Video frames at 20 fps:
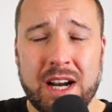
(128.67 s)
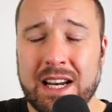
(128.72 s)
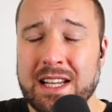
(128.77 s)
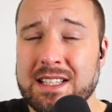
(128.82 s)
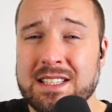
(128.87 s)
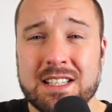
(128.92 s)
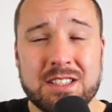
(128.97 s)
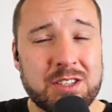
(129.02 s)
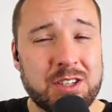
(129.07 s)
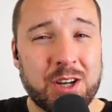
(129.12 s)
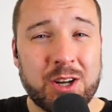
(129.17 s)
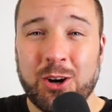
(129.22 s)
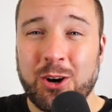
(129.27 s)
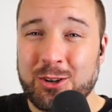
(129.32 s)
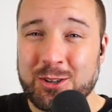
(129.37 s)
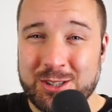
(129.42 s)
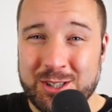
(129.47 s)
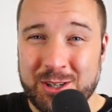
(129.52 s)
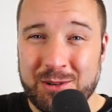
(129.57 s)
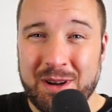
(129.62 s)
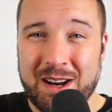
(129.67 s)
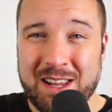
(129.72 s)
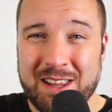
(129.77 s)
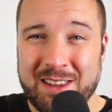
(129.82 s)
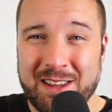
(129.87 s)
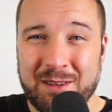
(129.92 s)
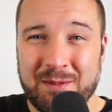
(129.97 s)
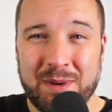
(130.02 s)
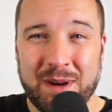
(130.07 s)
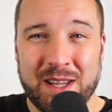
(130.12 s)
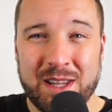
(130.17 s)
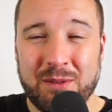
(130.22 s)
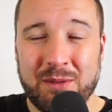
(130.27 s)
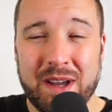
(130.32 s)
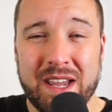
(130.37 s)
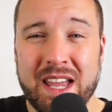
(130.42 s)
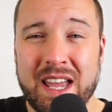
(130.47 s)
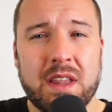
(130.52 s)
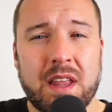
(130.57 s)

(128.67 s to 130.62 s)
It doesn't cost you anything, by the way.